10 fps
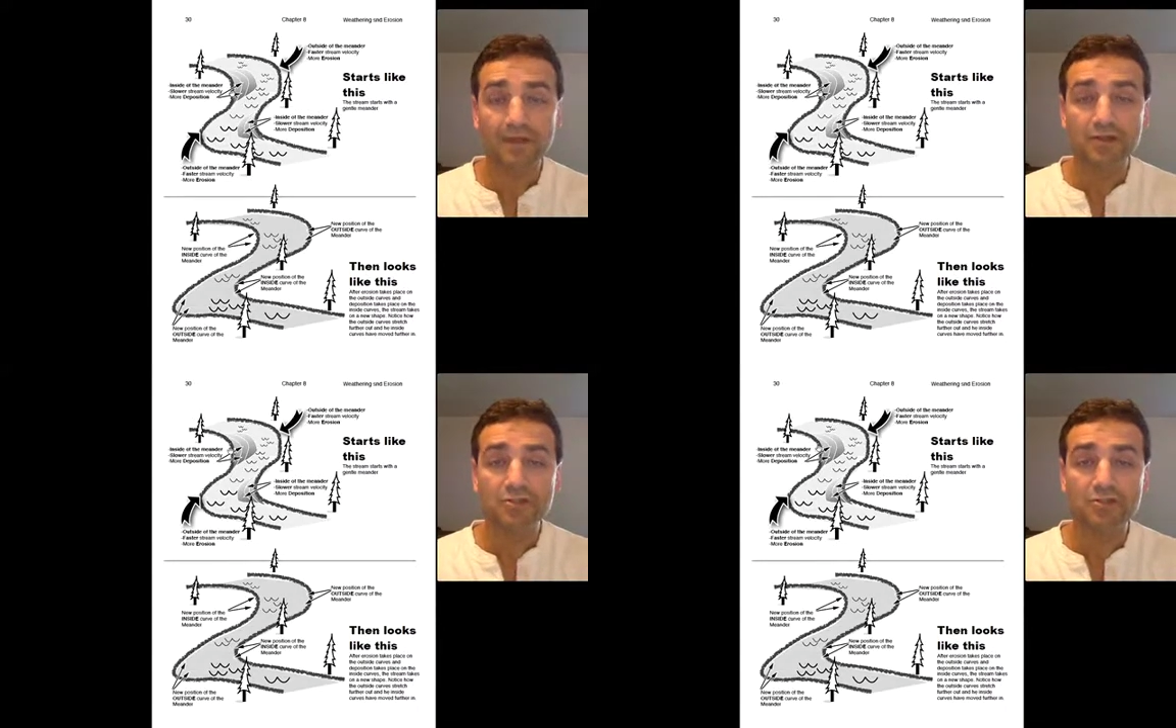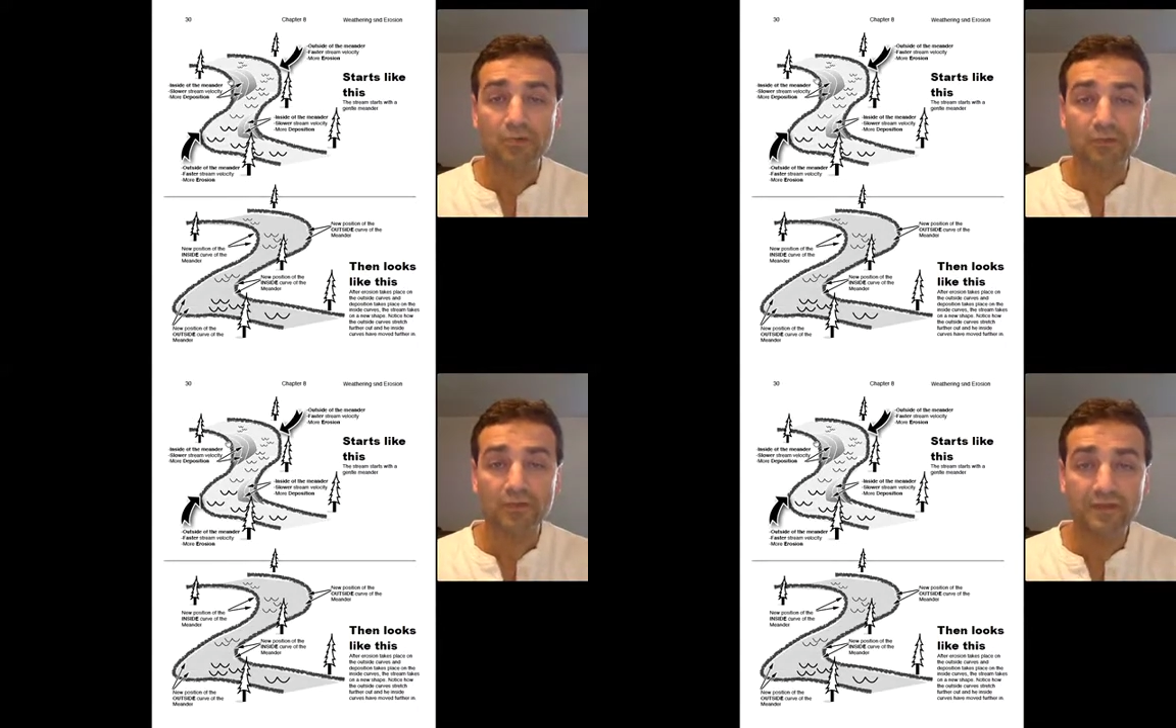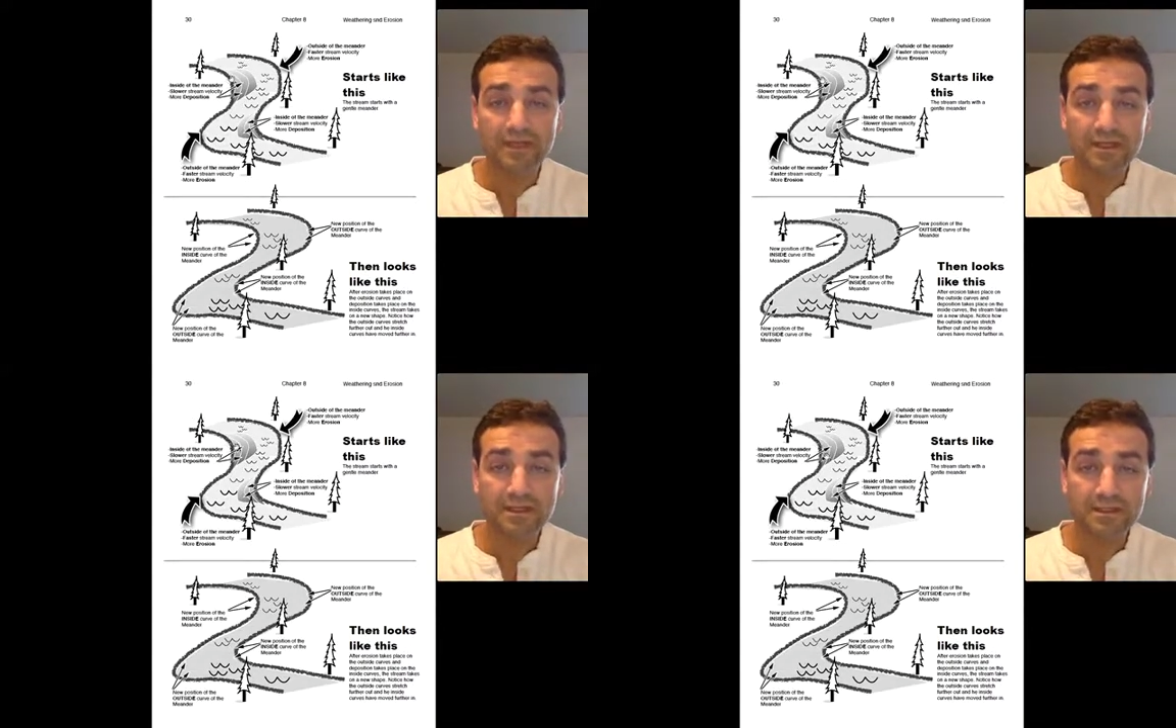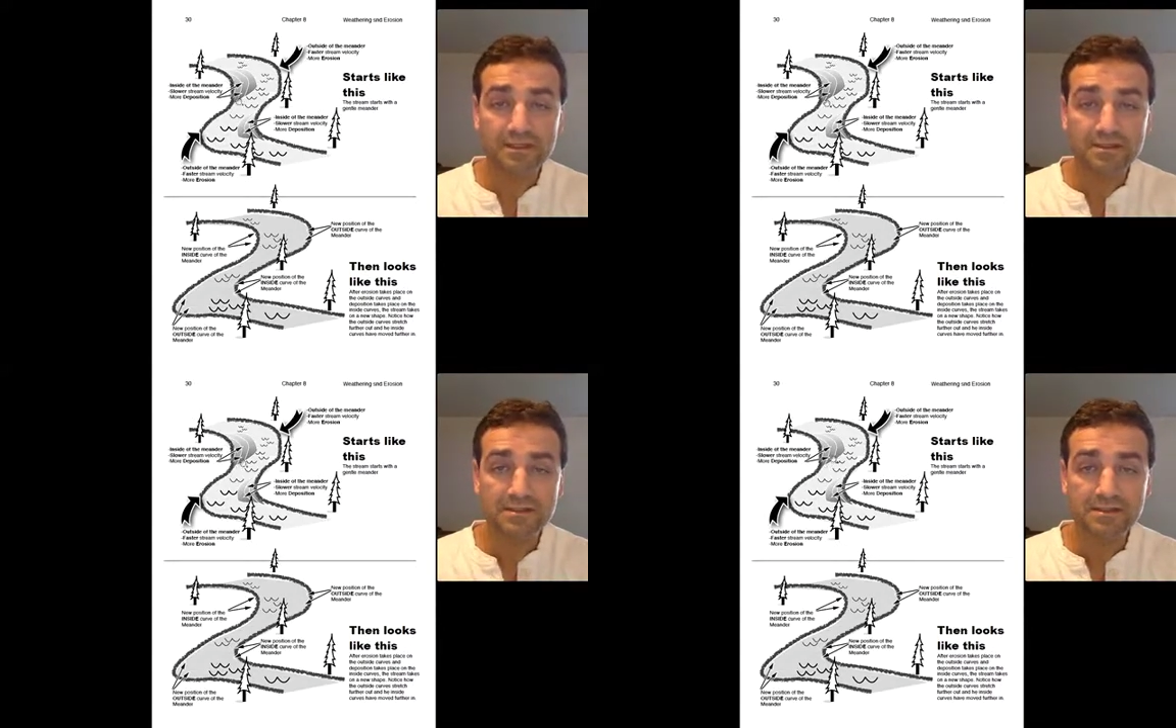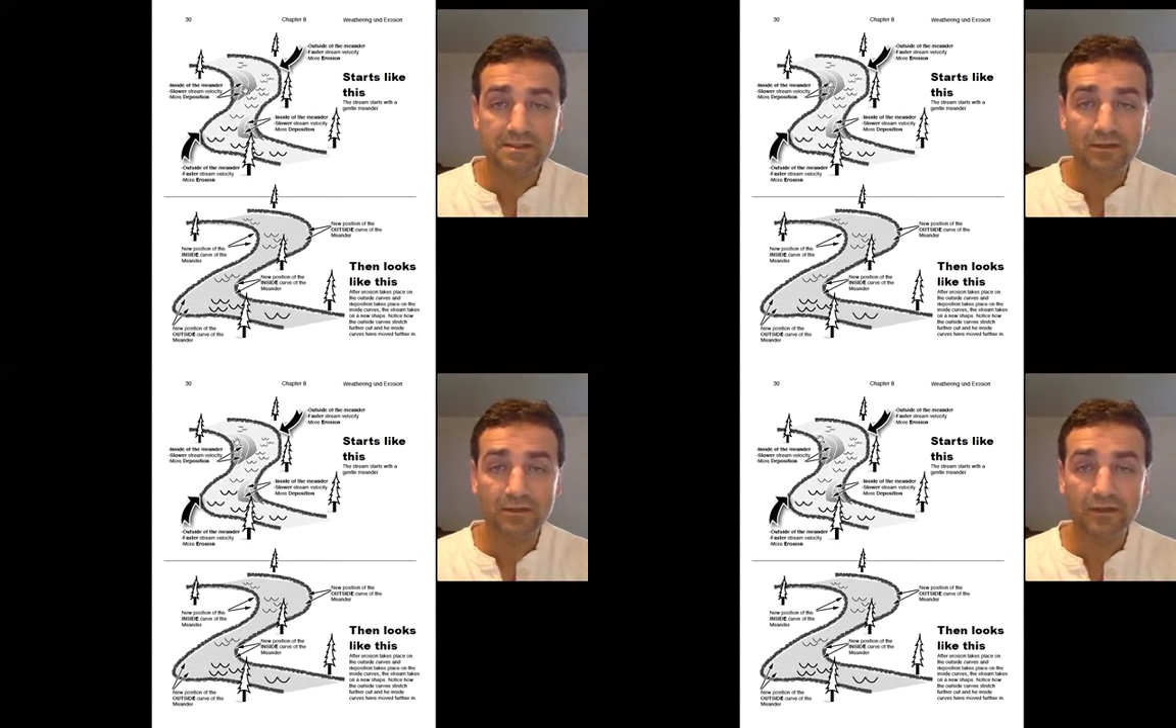So these
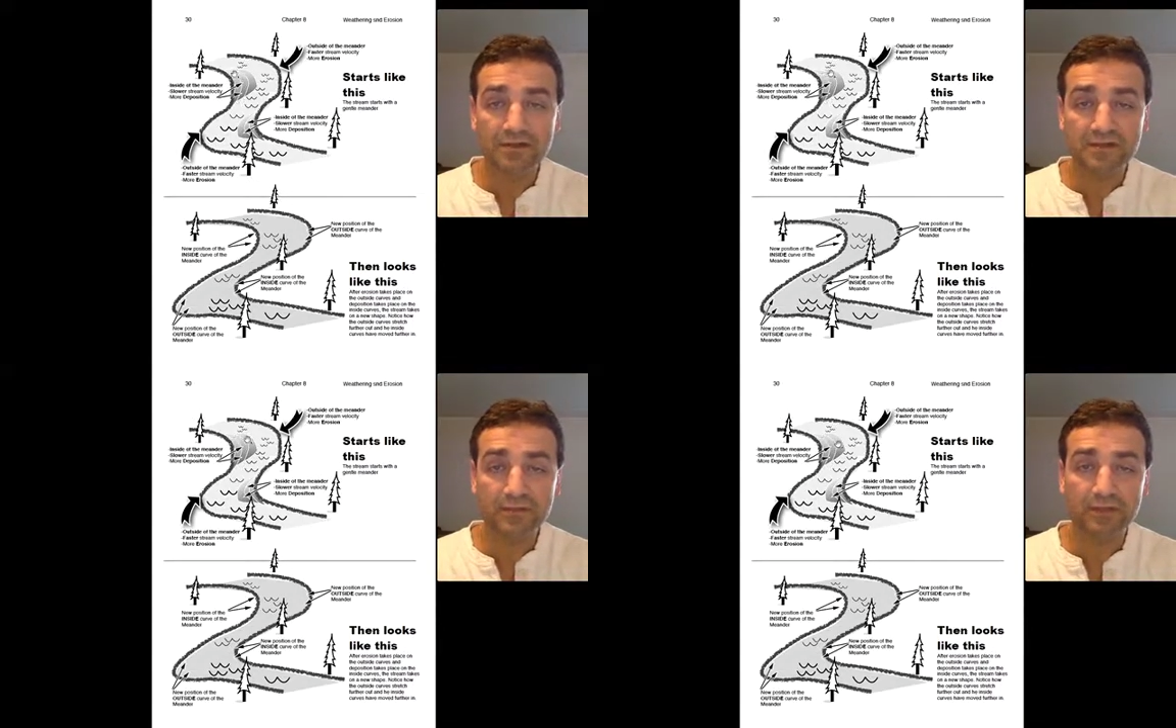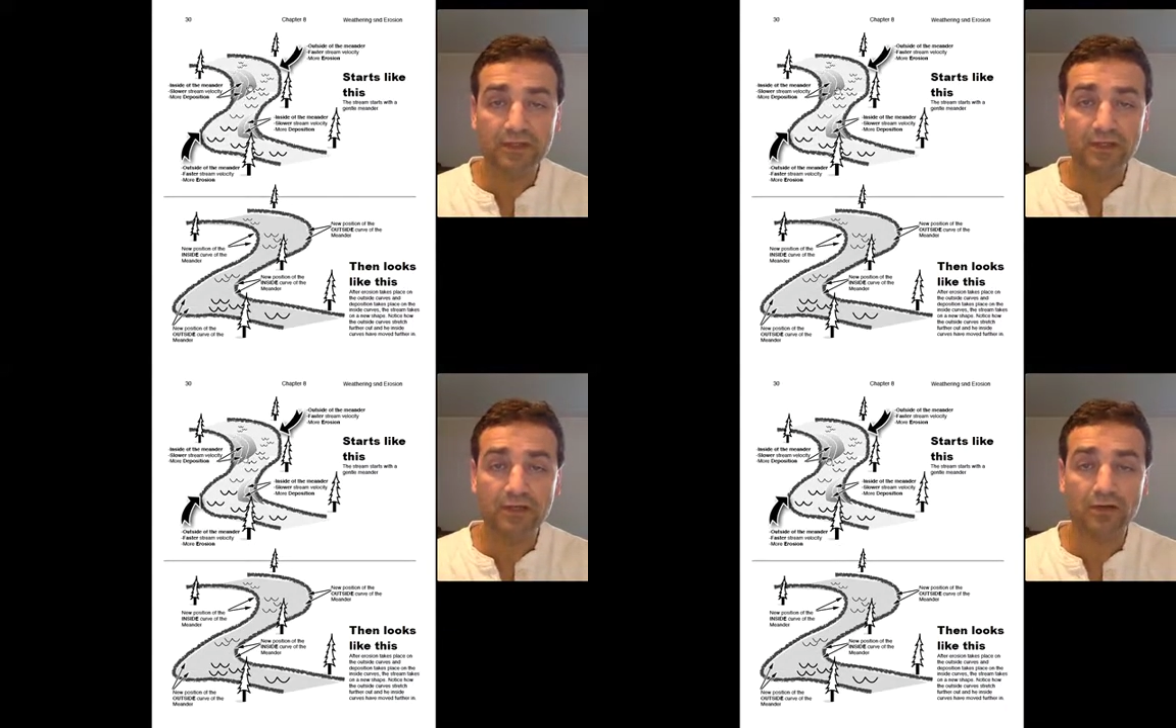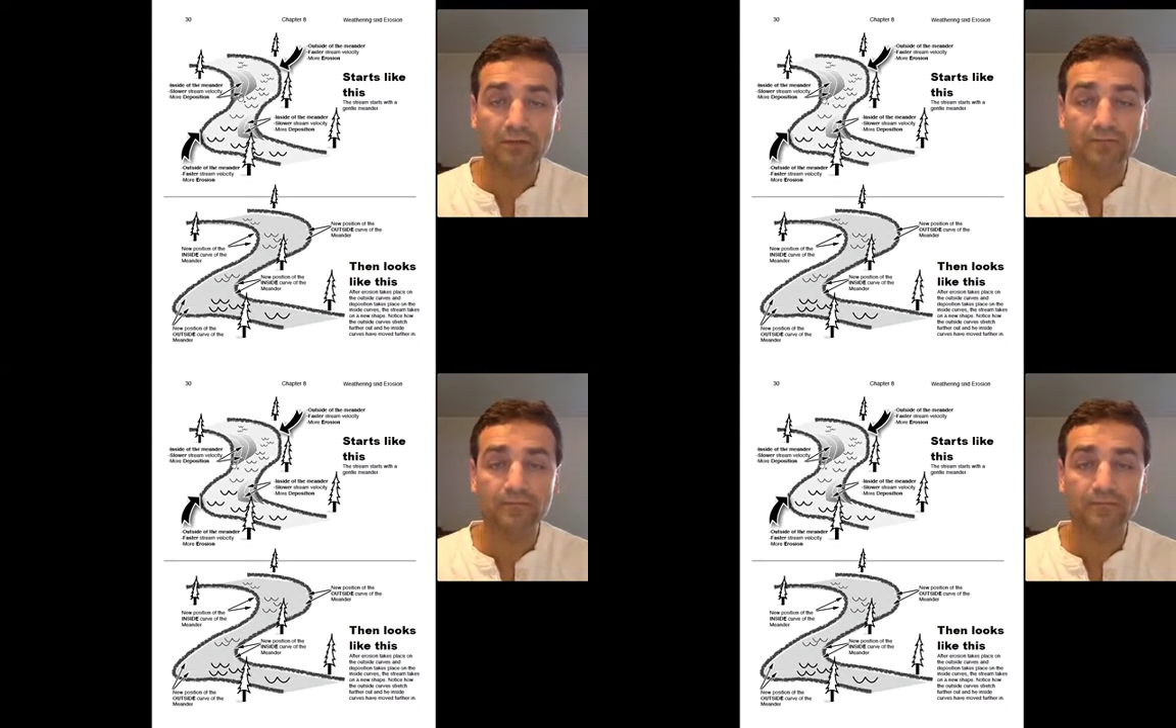little things I put here